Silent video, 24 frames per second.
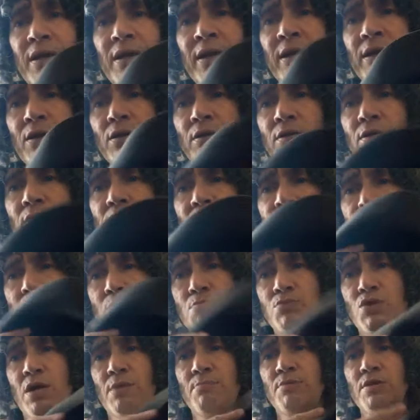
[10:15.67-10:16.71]
It
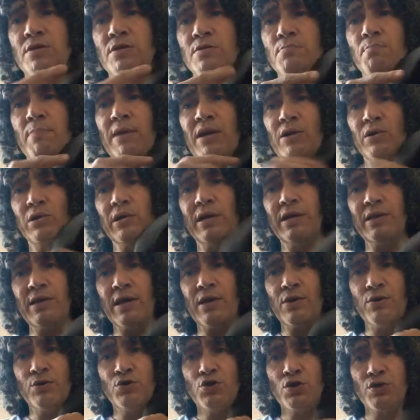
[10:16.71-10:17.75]
sometimes is barely
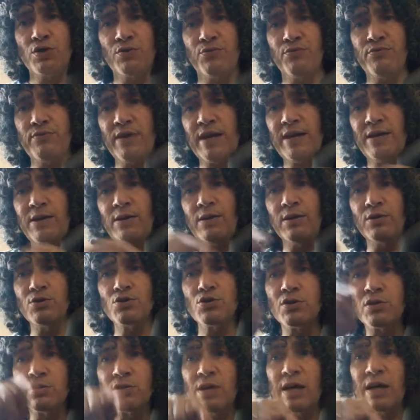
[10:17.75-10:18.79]
there and just faded,
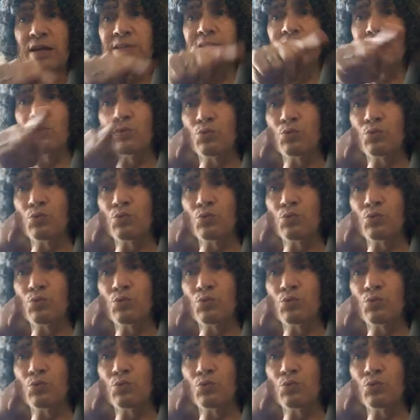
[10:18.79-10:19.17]
just looks like a little